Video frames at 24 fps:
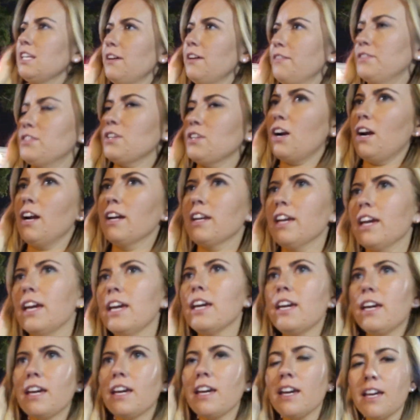left Target
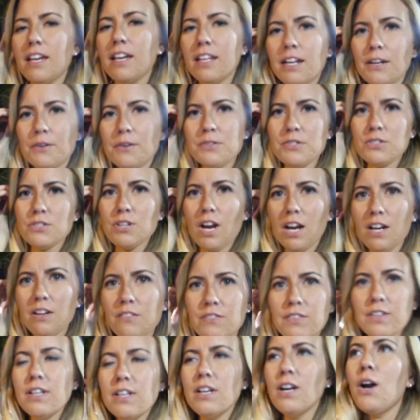and I was trying to
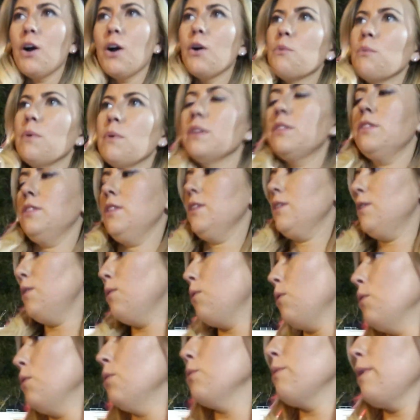figure out what the
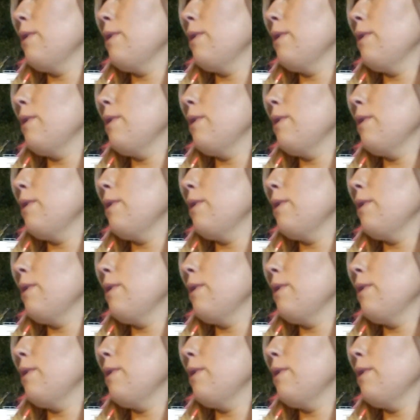whole